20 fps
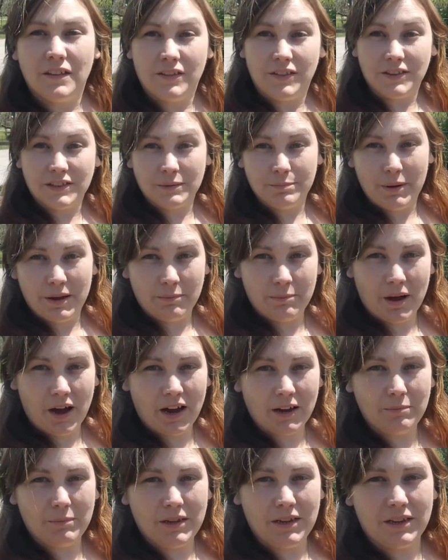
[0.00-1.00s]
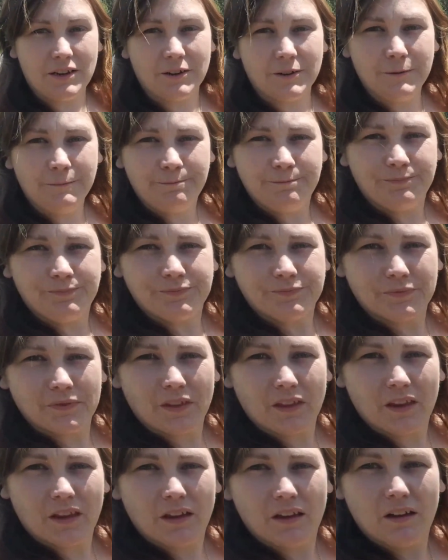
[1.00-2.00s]
This bed behind me here,
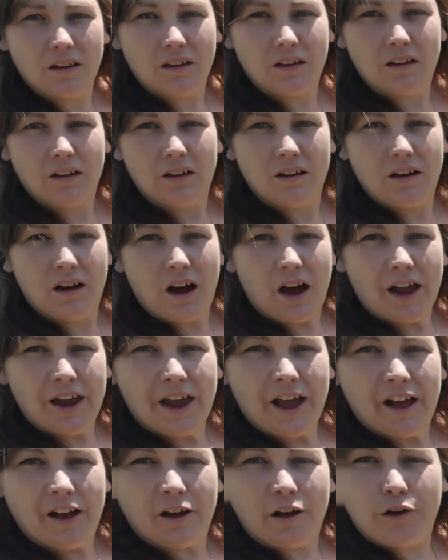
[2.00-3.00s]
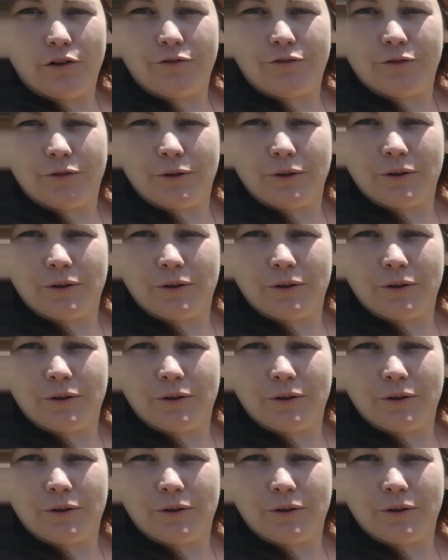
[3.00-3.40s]
I have